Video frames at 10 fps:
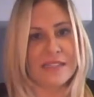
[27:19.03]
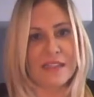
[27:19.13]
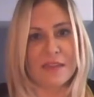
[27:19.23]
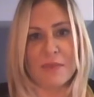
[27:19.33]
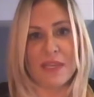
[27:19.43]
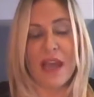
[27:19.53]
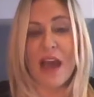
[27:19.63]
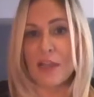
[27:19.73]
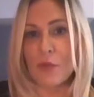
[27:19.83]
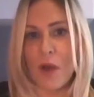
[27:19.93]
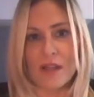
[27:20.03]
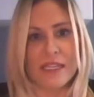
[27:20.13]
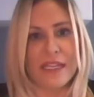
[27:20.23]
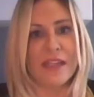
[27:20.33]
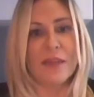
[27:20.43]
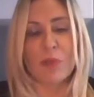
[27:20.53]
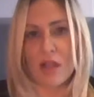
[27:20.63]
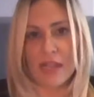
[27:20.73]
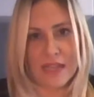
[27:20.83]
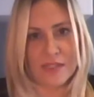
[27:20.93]
It's going to be high quality,
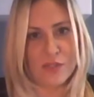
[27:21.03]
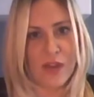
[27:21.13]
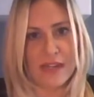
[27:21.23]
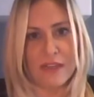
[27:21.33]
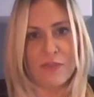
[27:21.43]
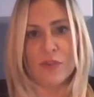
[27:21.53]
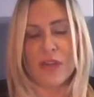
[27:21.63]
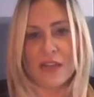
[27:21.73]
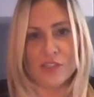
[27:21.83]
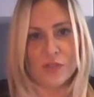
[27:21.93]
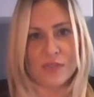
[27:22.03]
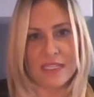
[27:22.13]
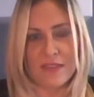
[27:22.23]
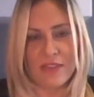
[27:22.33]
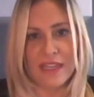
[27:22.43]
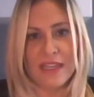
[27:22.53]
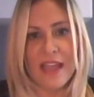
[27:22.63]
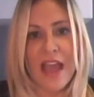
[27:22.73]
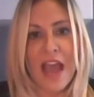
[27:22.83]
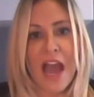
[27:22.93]
broadcast ready for national TV.